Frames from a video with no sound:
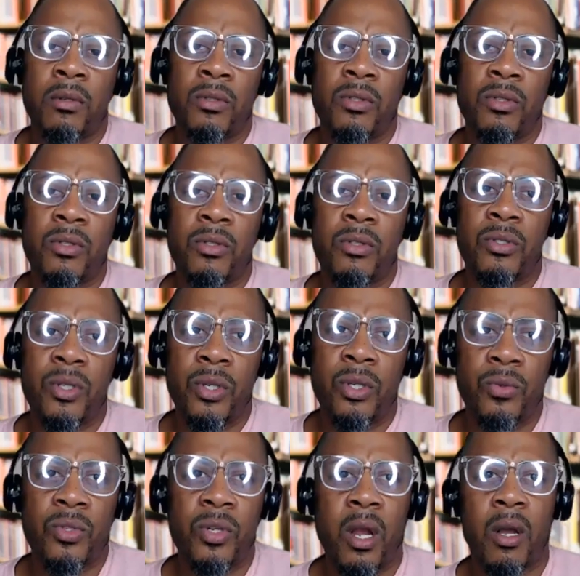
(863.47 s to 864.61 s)

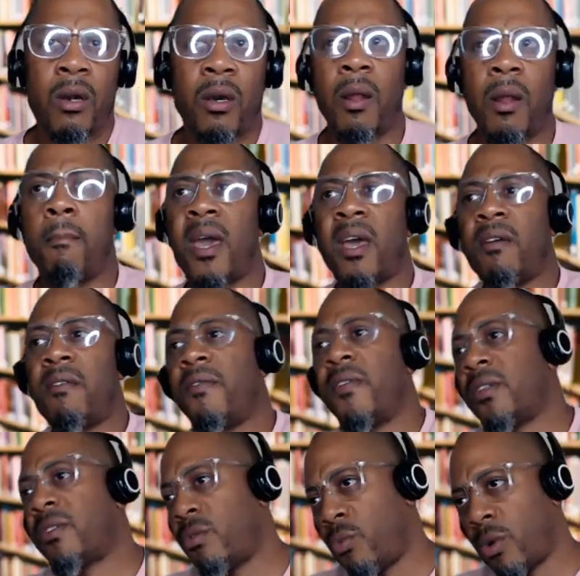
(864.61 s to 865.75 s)
students, are going to
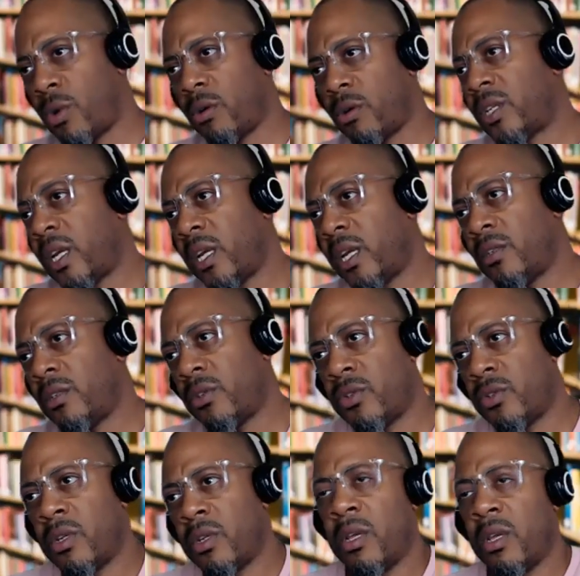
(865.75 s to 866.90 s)
manifest the world
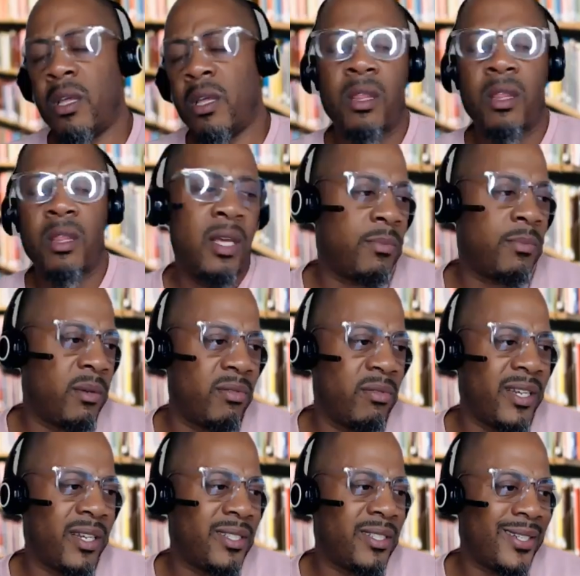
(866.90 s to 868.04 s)
changers that's been
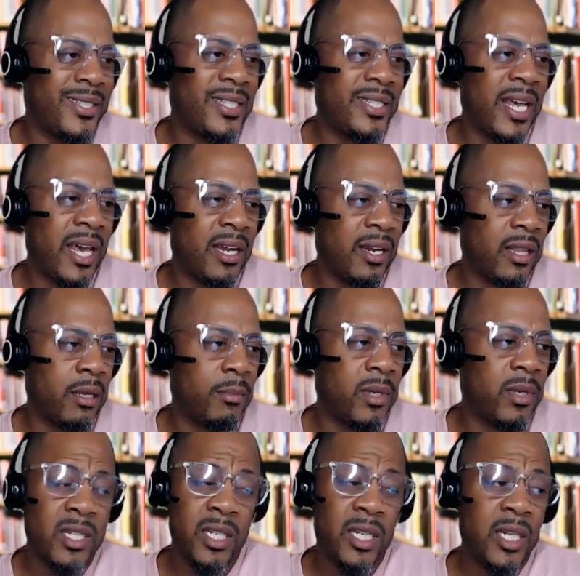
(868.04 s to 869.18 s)
placed inside of them,
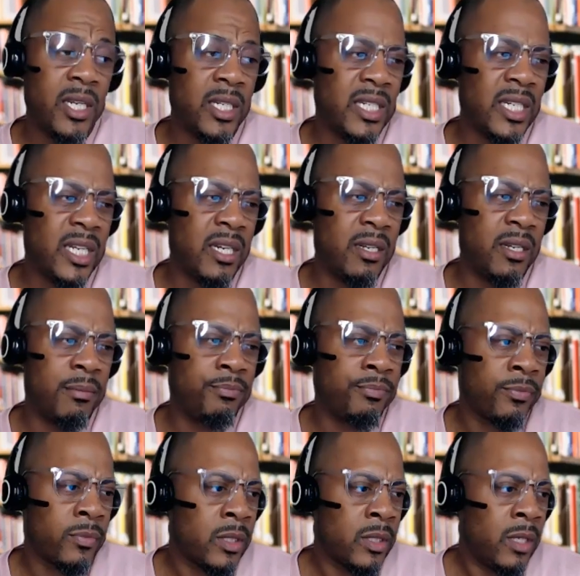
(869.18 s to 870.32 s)
because it is in them.
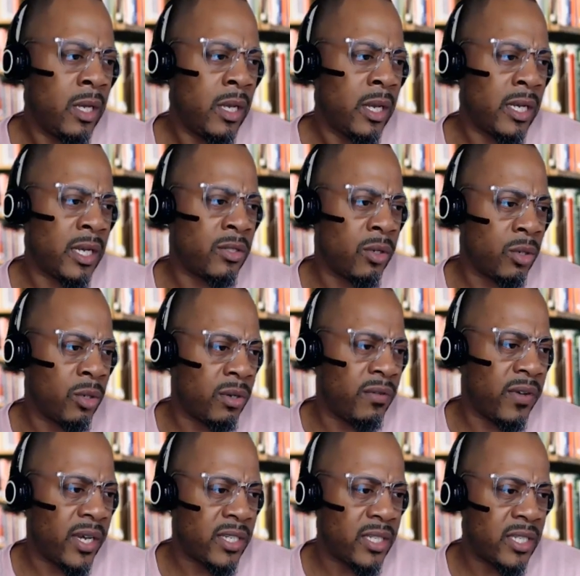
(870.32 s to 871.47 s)
External
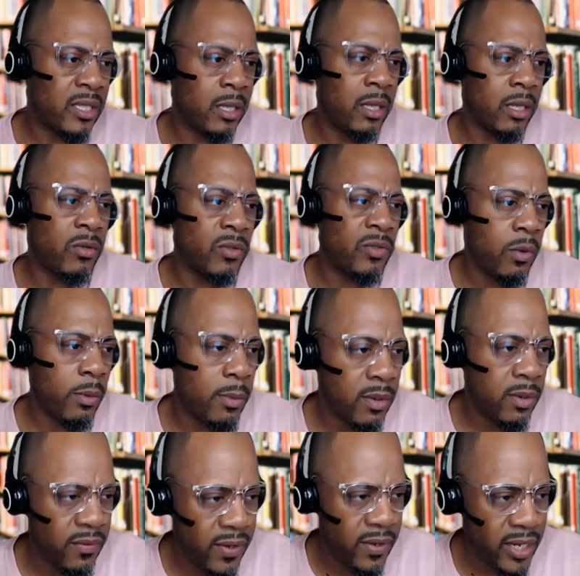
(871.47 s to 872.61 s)
motivation is the lowest form of
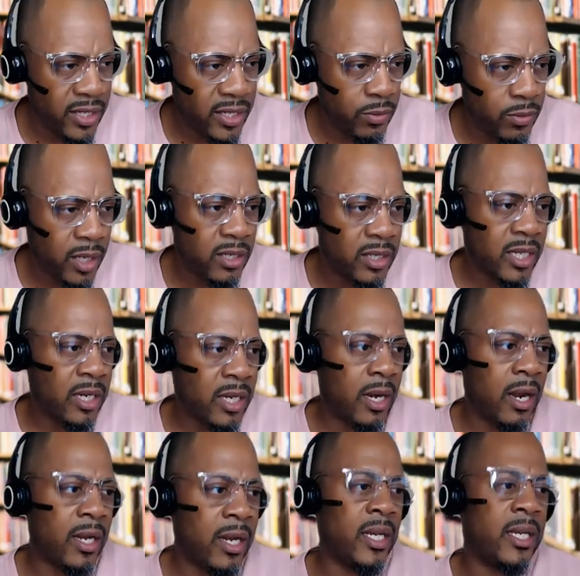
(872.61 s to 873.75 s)
motivation. We understand that
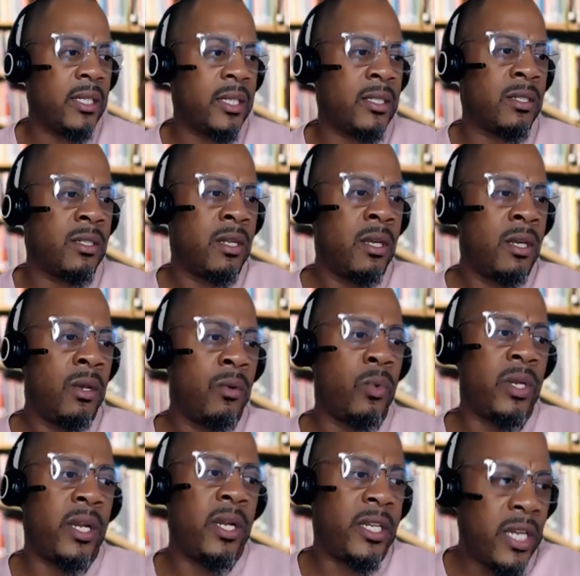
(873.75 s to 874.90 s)
our kids, when
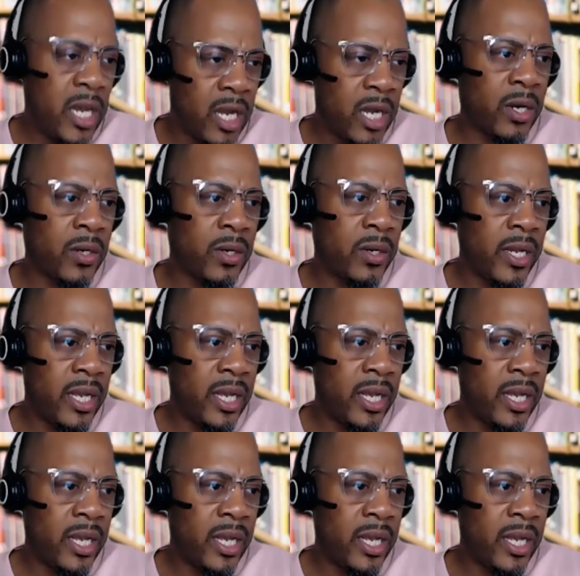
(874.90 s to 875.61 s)
they're younger